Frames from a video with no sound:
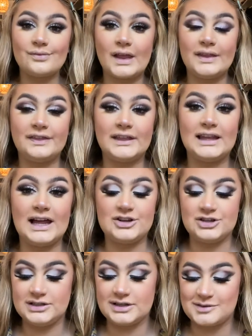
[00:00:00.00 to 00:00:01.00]
The
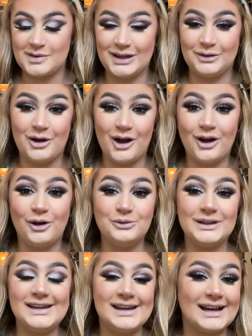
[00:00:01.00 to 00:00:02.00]
lashes as well were
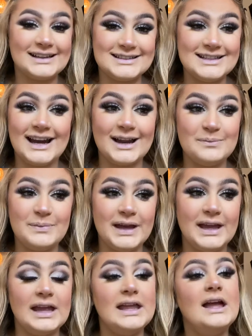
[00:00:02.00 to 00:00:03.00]
only
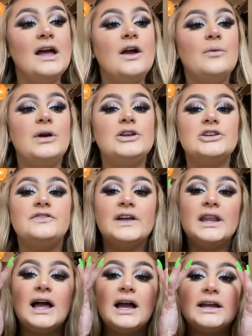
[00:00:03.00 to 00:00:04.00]
99p, which I
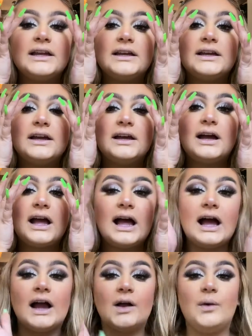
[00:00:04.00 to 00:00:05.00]
feel like
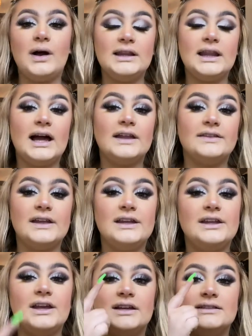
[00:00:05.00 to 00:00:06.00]
I quite like that
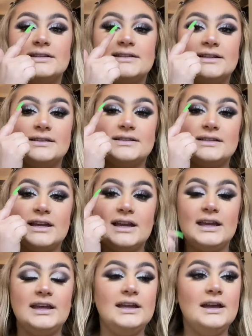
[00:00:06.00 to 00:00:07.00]
you can still
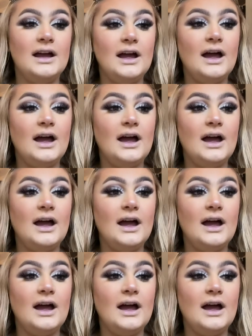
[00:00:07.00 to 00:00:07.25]
see